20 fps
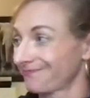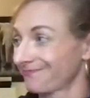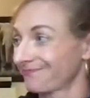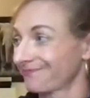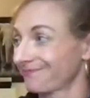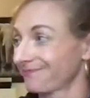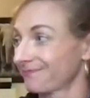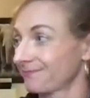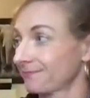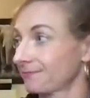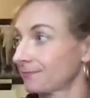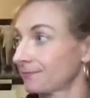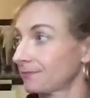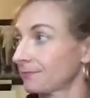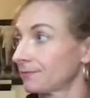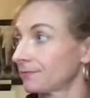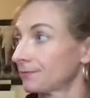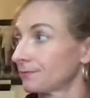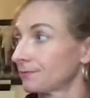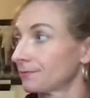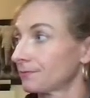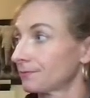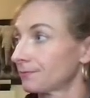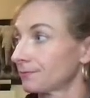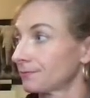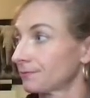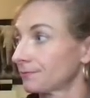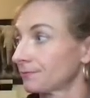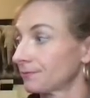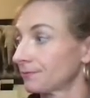
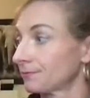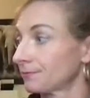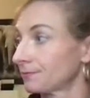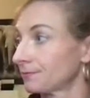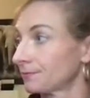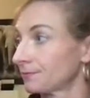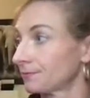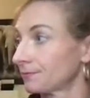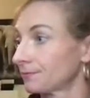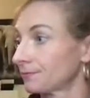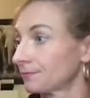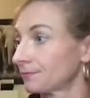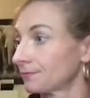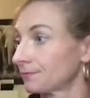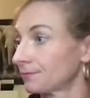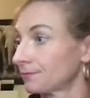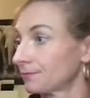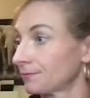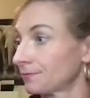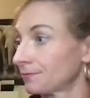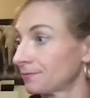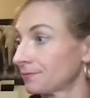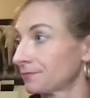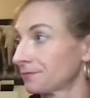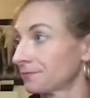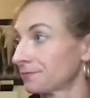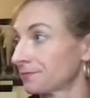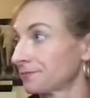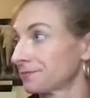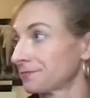
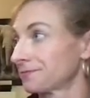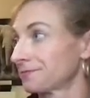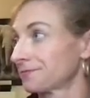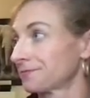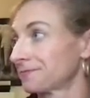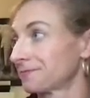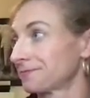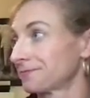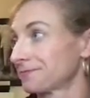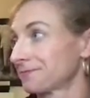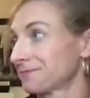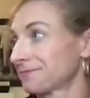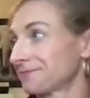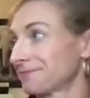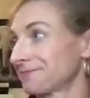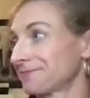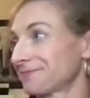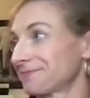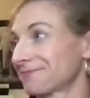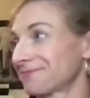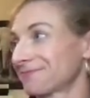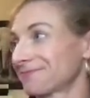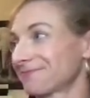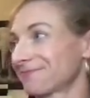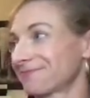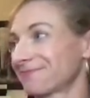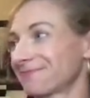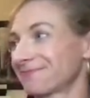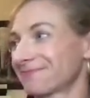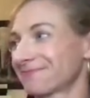
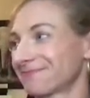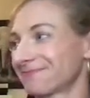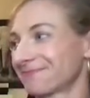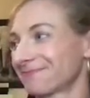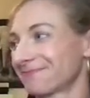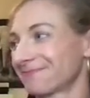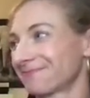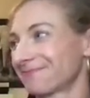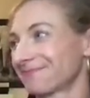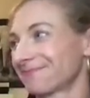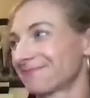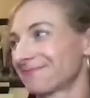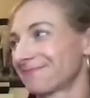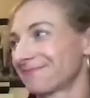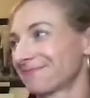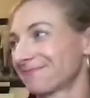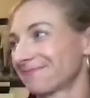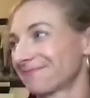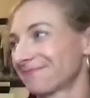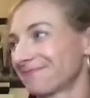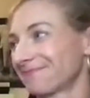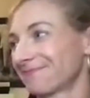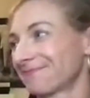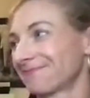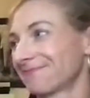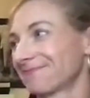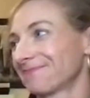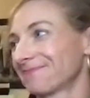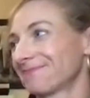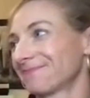
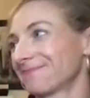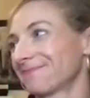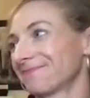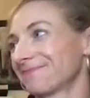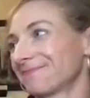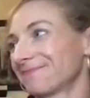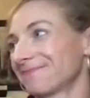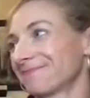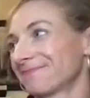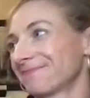(not speaking)